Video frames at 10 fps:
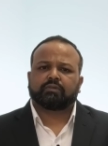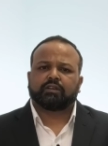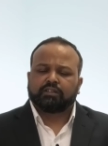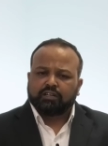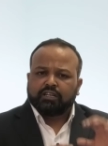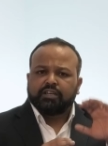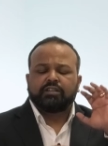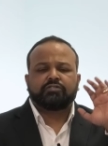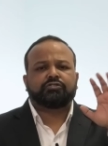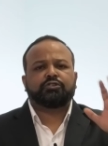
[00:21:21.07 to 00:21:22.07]
It
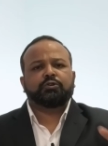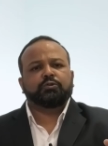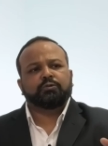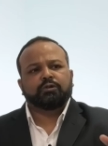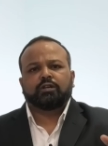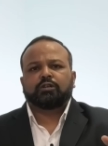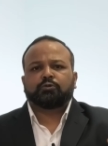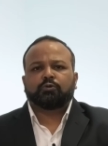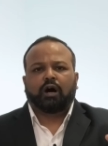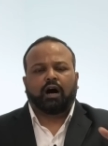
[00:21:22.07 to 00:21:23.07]
leads you
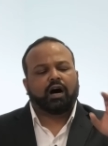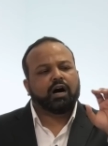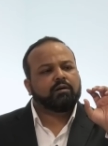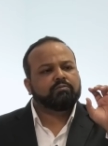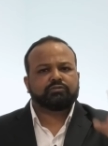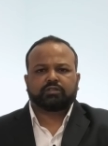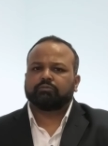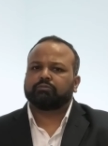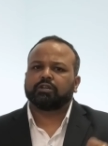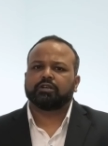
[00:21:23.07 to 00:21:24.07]
to harm
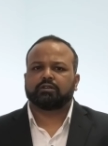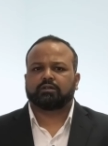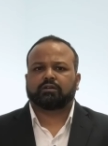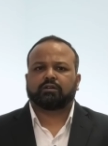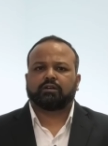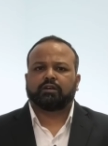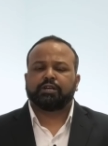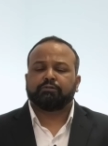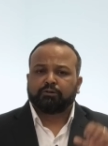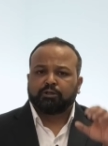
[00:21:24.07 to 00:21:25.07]
somebody,
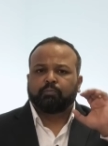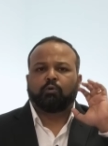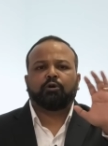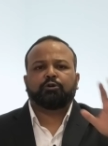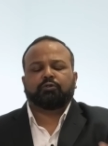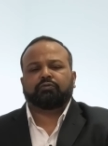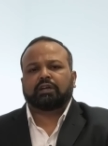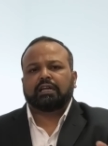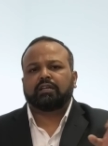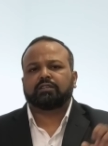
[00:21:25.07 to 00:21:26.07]
even to the point of
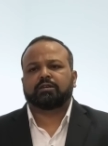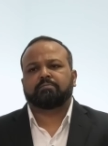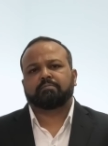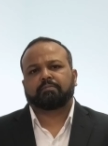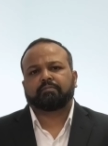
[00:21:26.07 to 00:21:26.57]
killing them.